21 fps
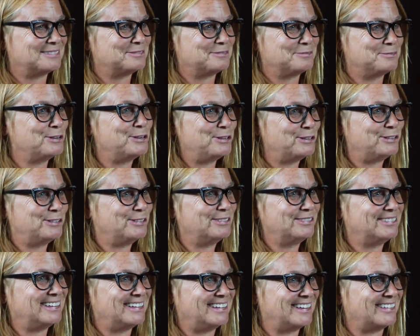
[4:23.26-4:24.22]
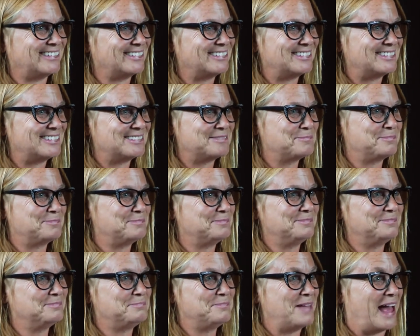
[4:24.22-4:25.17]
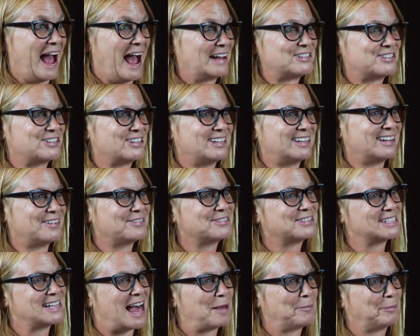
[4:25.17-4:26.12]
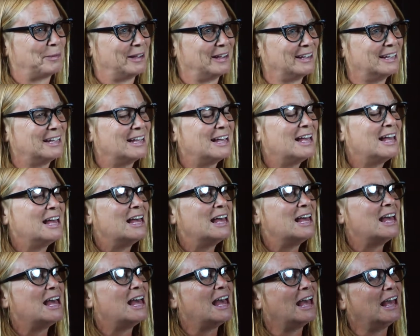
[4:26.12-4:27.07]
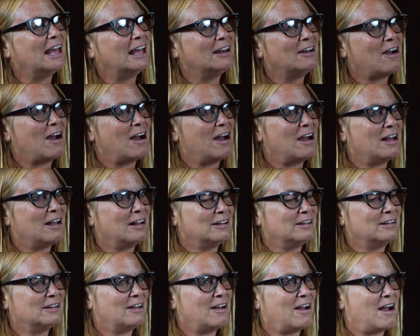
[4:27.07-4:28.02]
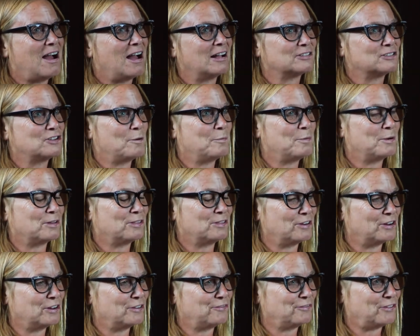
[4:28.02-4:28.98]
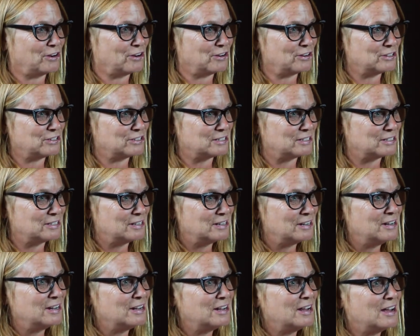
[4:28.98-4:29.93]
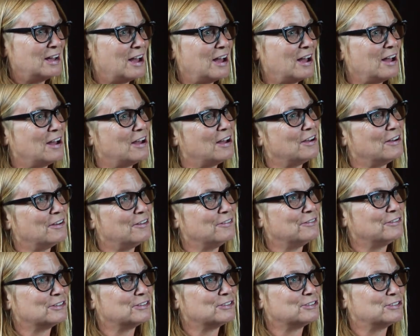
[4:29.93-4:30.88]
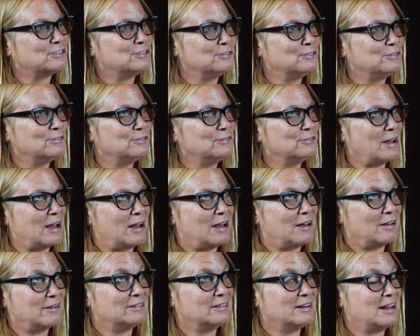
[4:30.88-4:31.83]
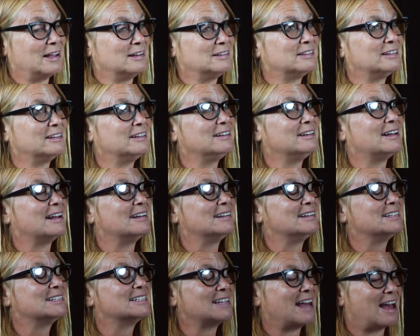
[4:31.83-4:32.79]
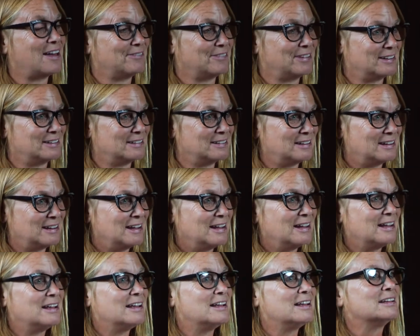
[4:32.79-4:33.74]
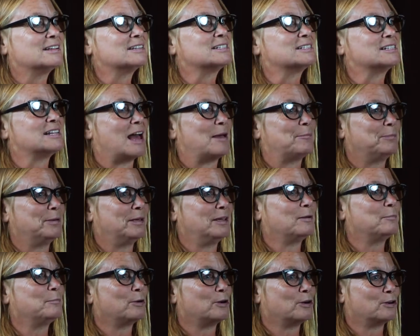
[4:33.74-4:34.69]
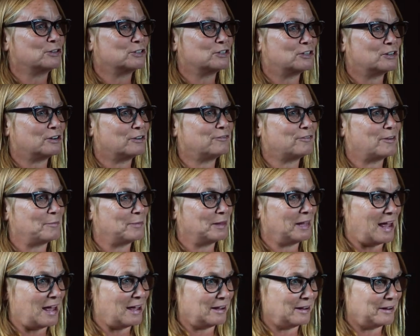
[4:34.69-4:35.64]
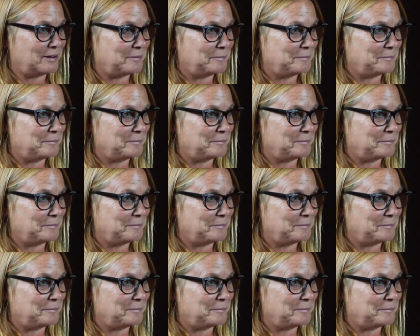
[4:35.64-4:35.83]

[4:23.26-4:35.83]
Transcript: woo, you know, hatching of Slappy. And on October 31st of 1997, Slappy emerged from the egg.